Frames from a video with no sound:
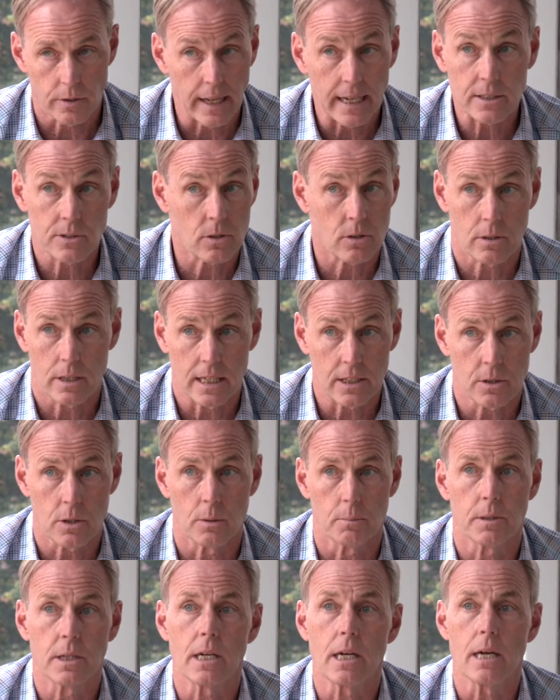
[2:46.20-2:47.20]
So that's
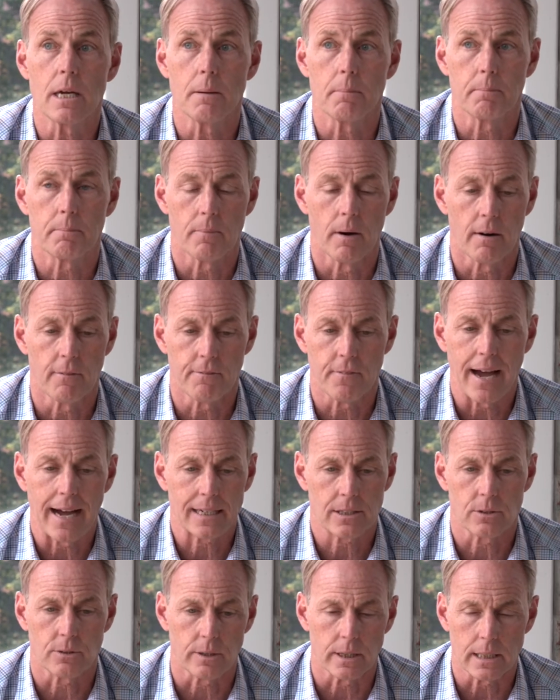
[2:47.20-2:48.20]
a key
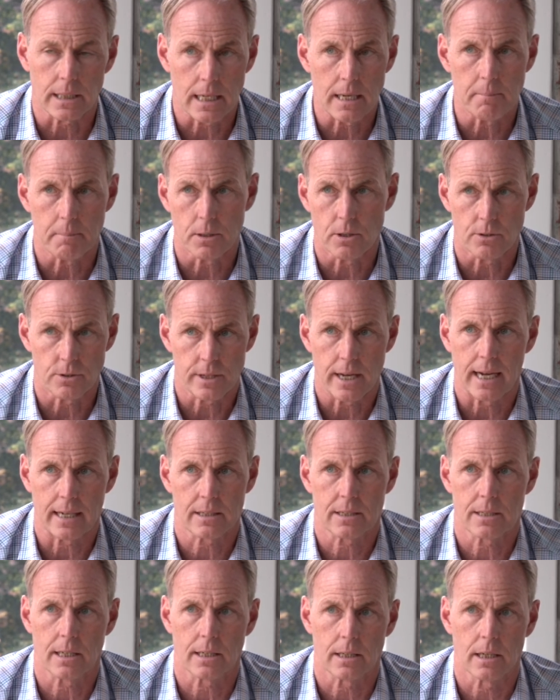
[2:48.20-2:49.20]
factor in keeping your
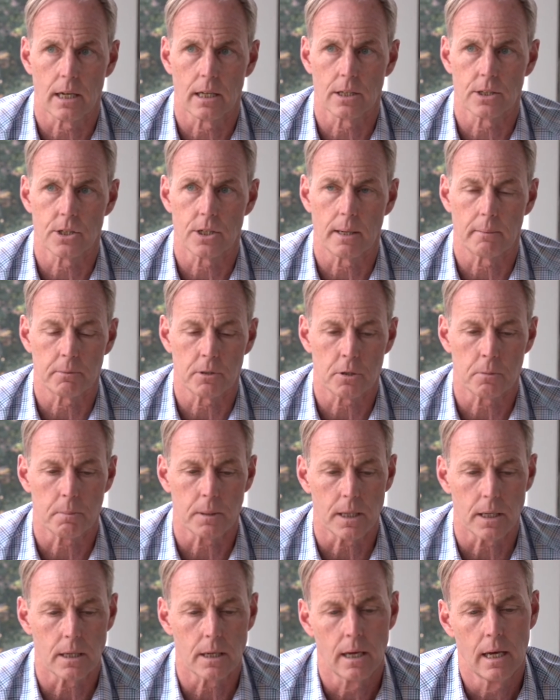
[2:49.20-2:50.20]
tax technology up to
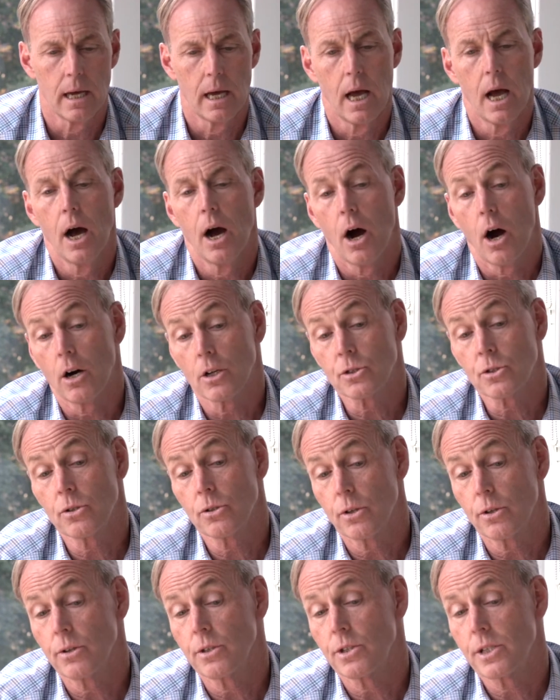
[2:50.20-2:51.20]
speed. Also,
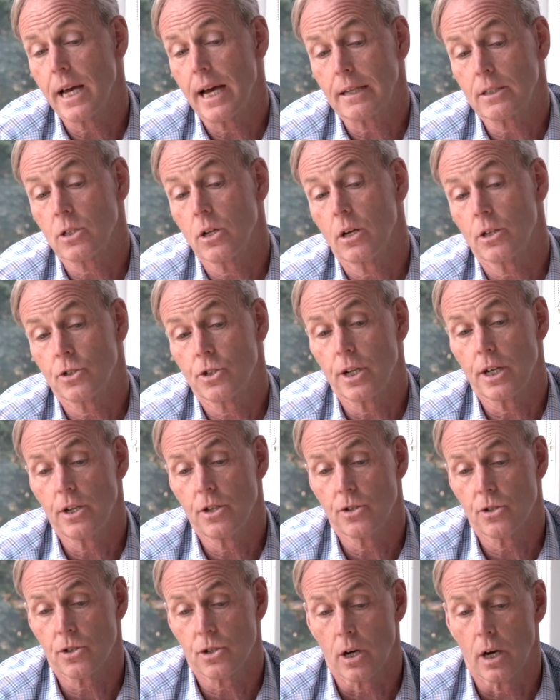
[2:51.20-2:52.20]
the tax law
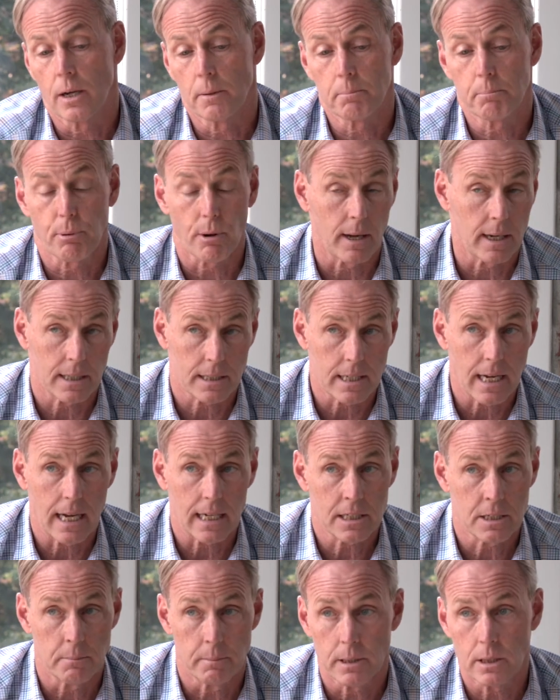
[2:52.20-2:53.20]
changes on product
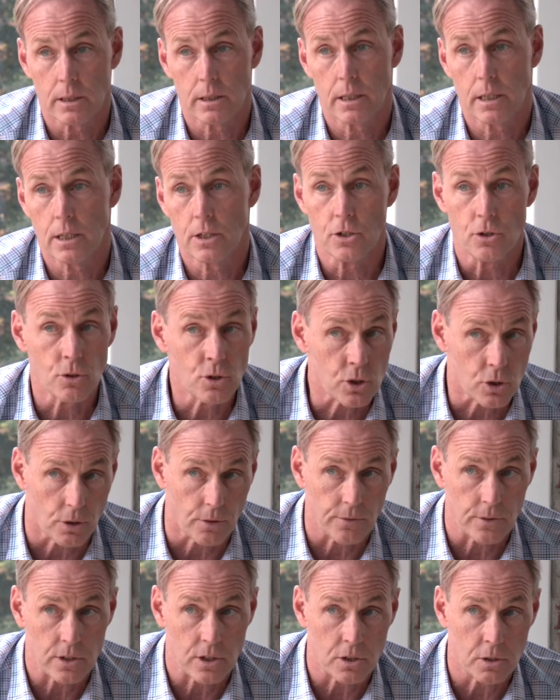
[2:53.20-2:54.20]
taxability, new
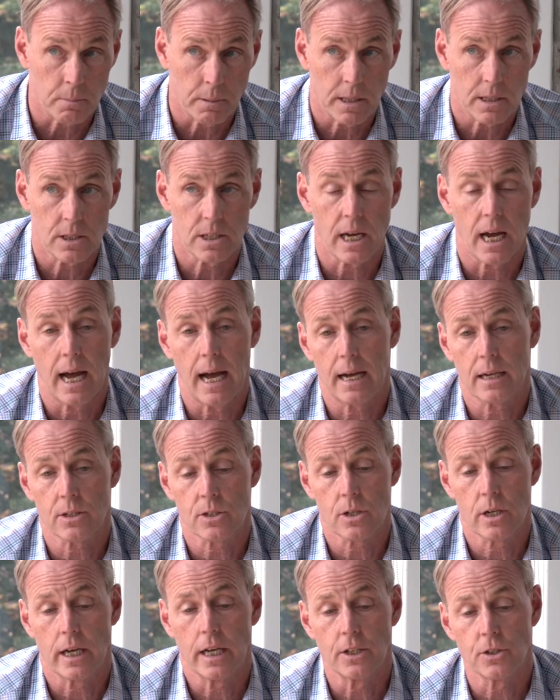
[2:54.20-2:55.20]
services being
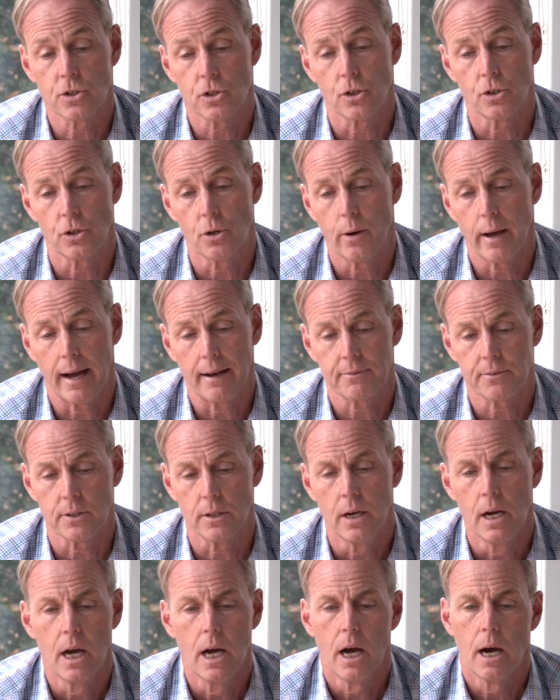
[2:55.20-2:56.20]
taxed, and so you have
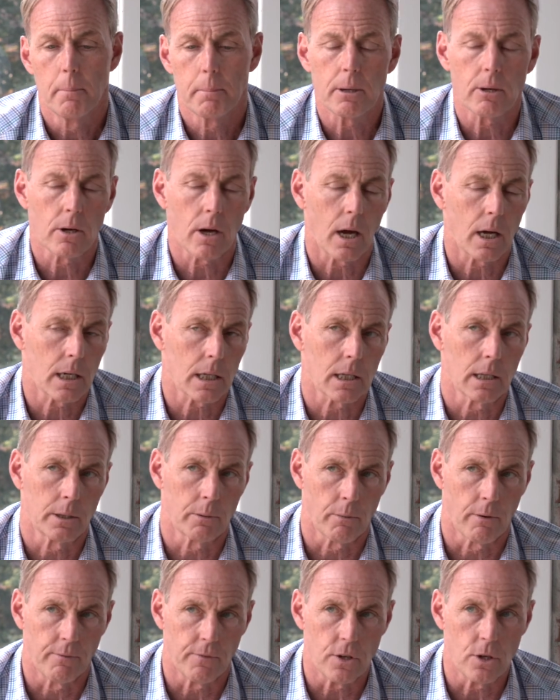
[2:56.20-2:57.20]
to
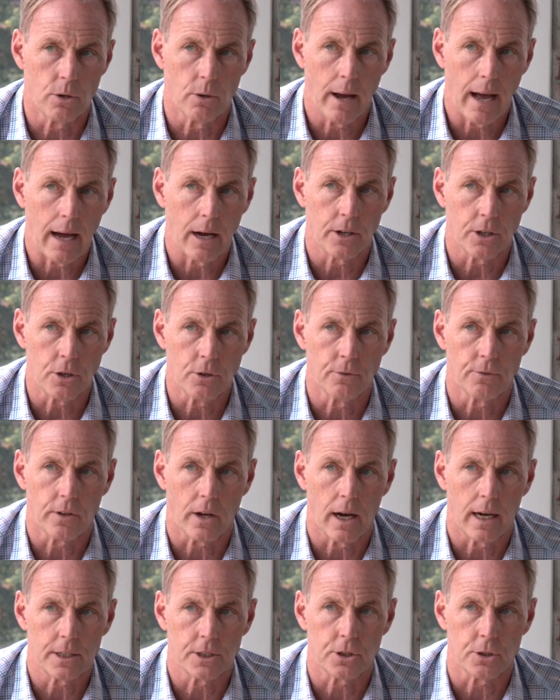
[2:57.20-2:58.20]
periodically review how you've
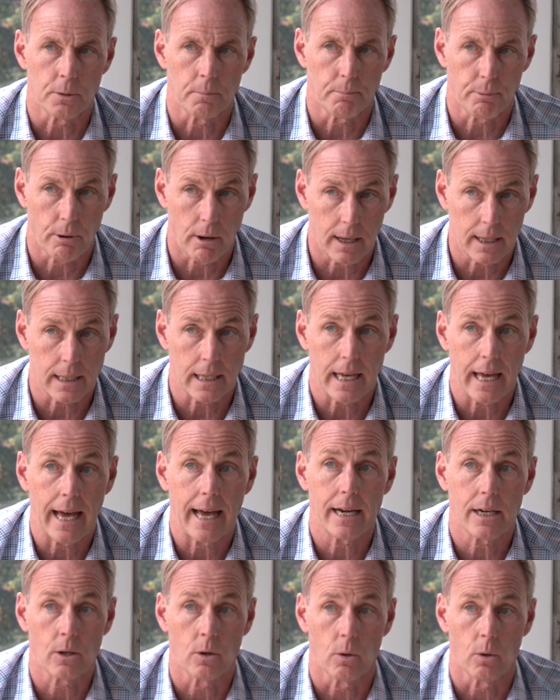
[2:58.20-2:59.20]
got your product
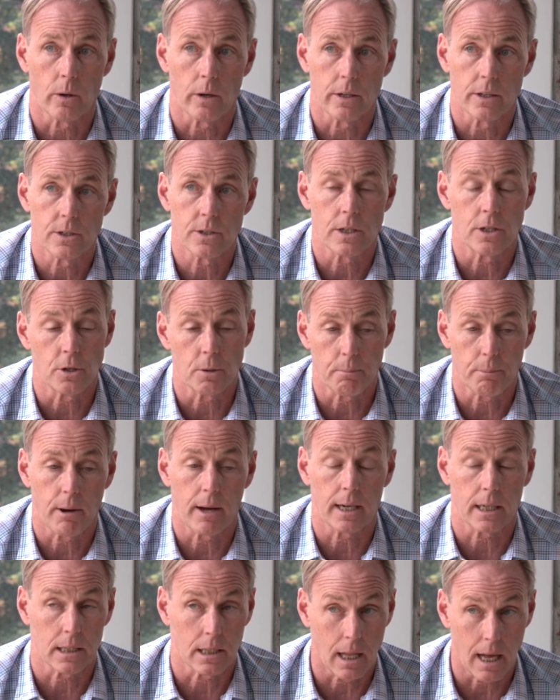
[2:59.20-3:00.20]
categories and your
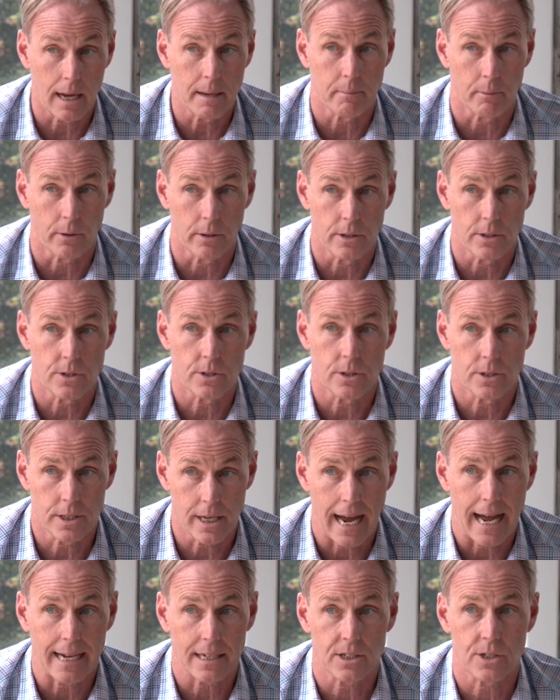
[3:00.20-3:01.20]
product libraries
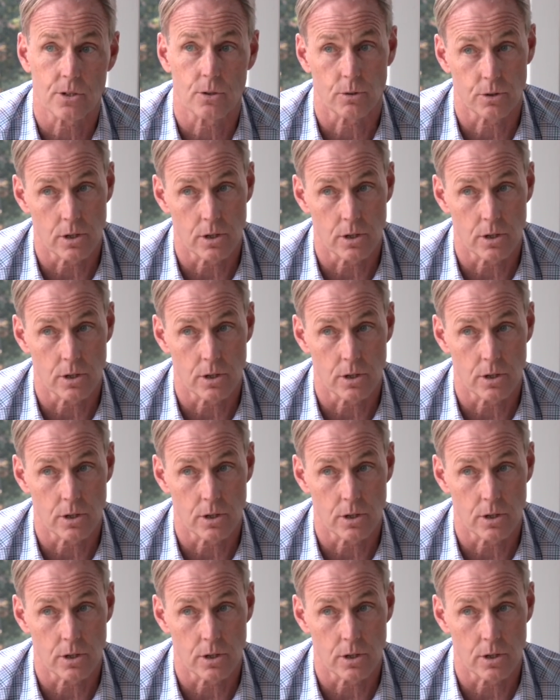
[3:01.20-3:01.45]
taxed